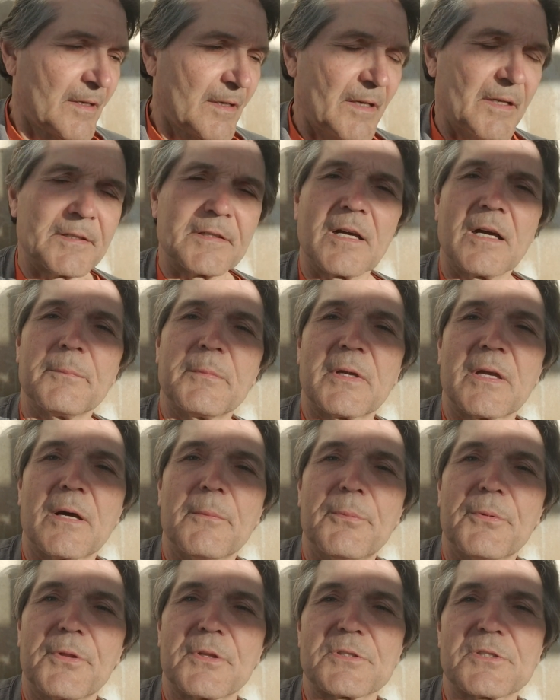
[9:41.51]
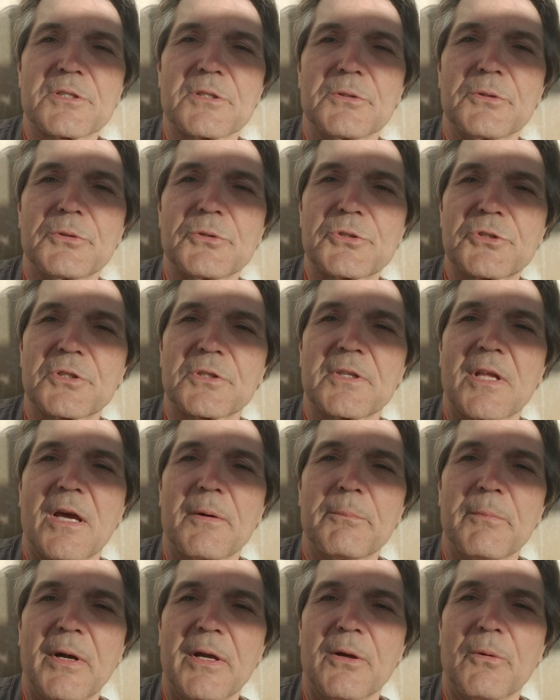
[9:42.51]
and coming up with a solution
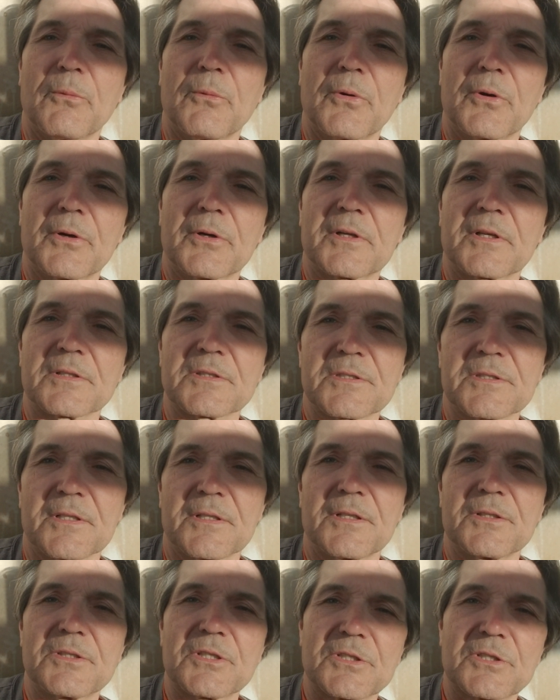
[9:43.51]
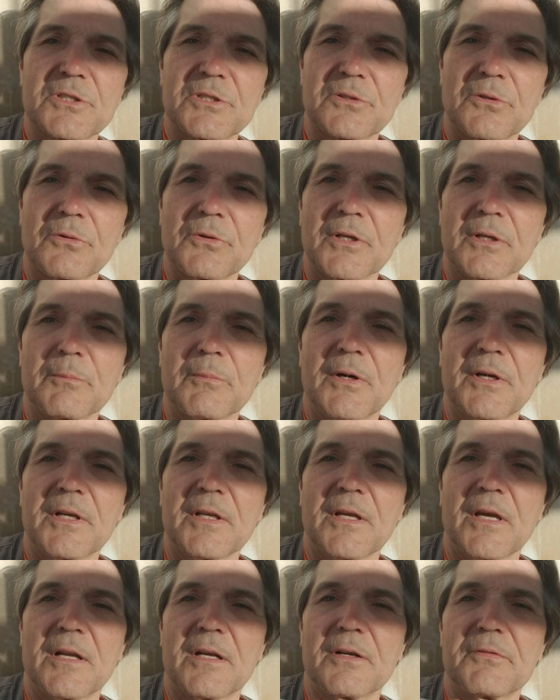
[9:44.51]
that might work instead of just throwing
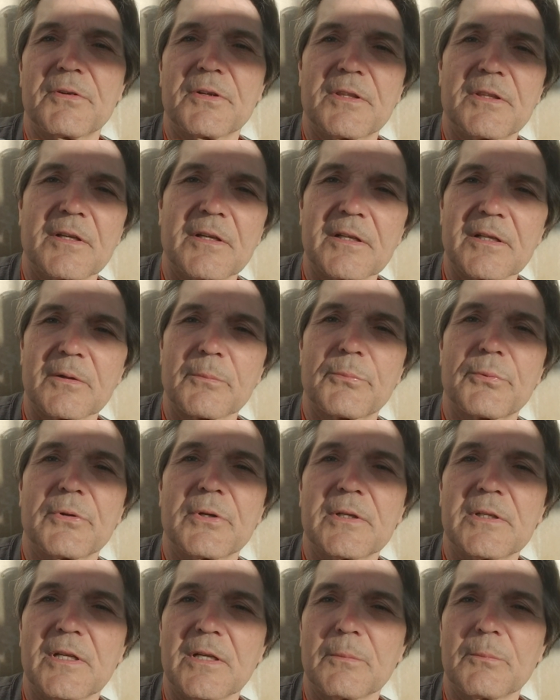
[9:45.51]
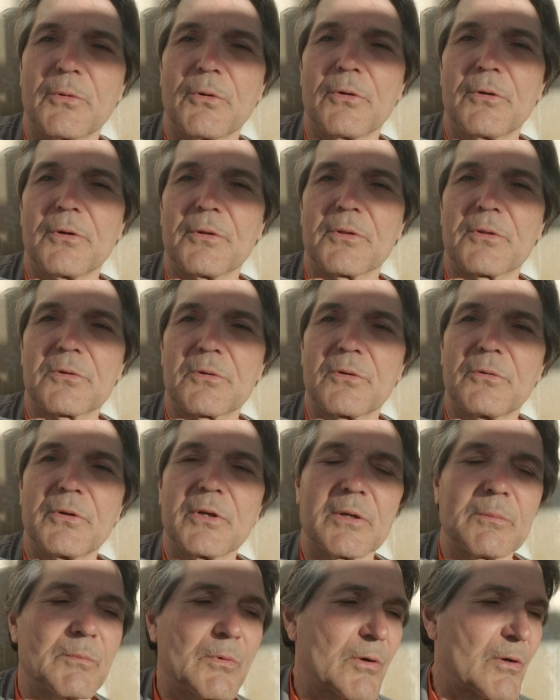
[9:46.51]
money at everything and printing more and
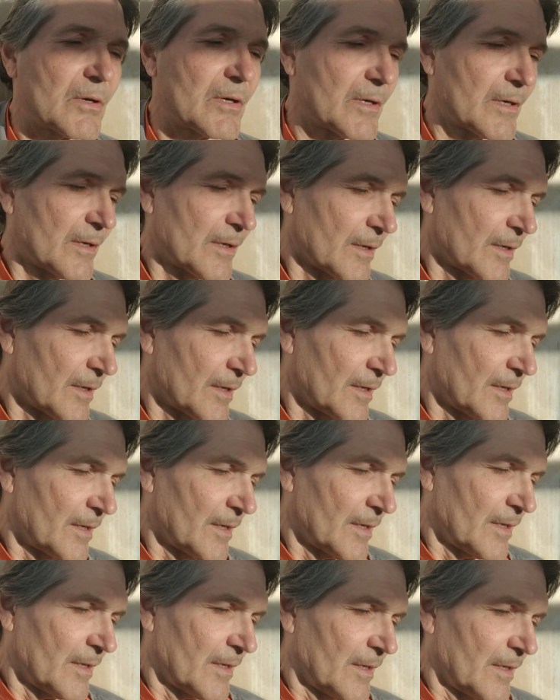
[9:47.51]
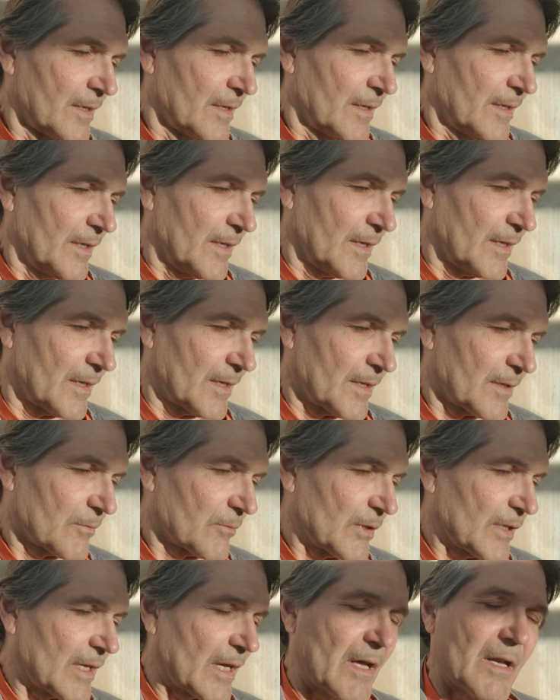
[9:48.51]
throwing more? And
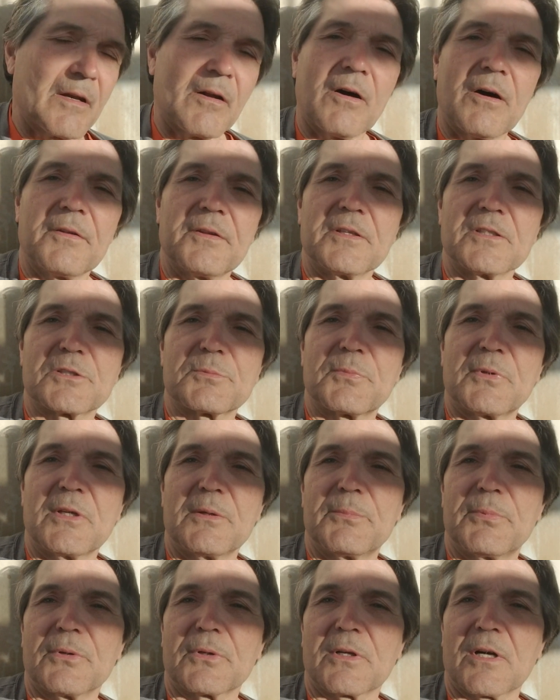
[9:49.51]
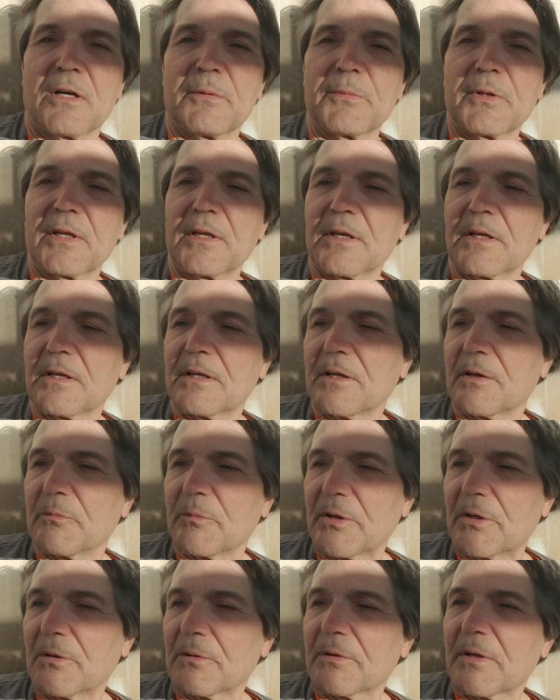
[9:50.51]
we got all these people coming in and
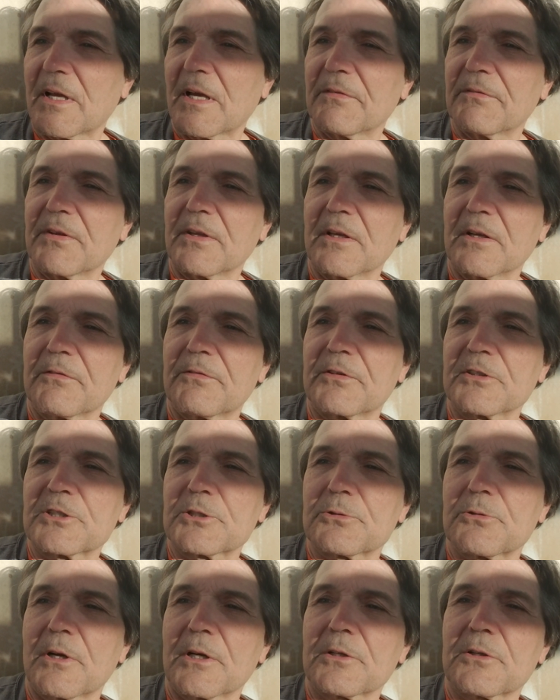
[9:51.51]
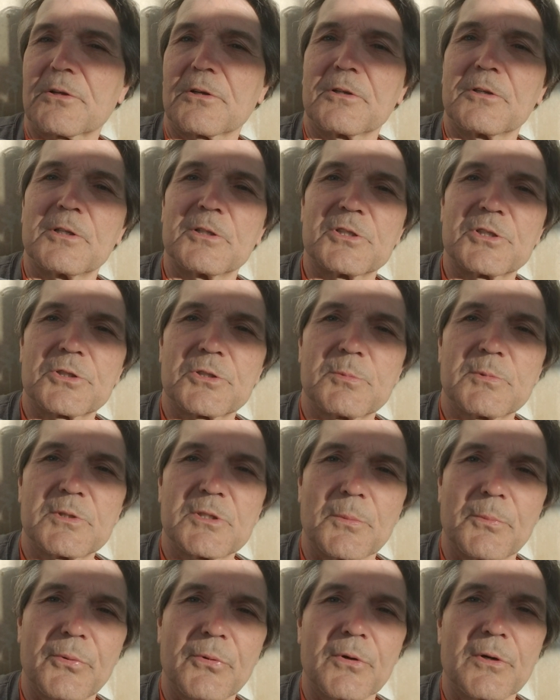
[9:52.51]
we don't have the infrastructure to
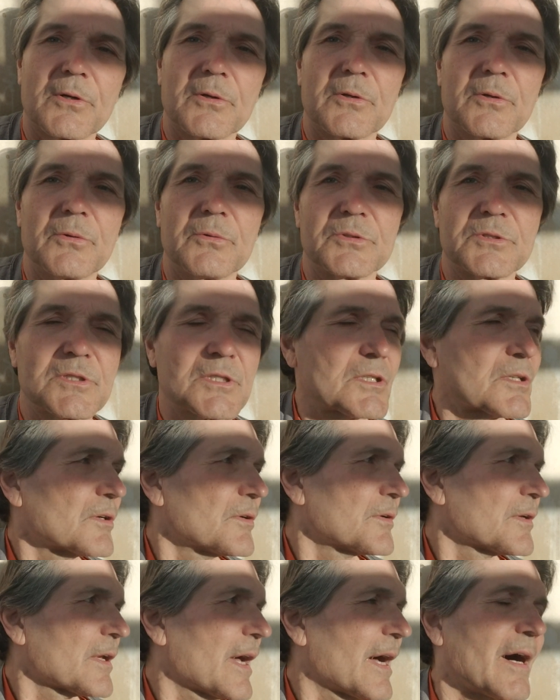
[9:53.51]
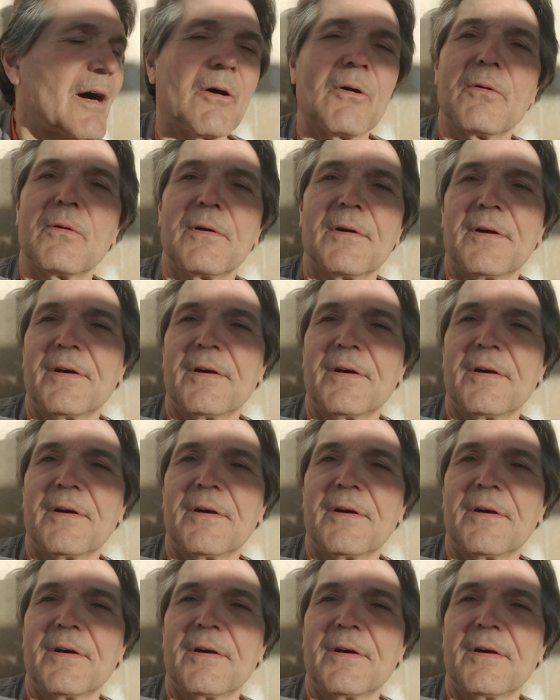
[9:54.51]
support who's here now.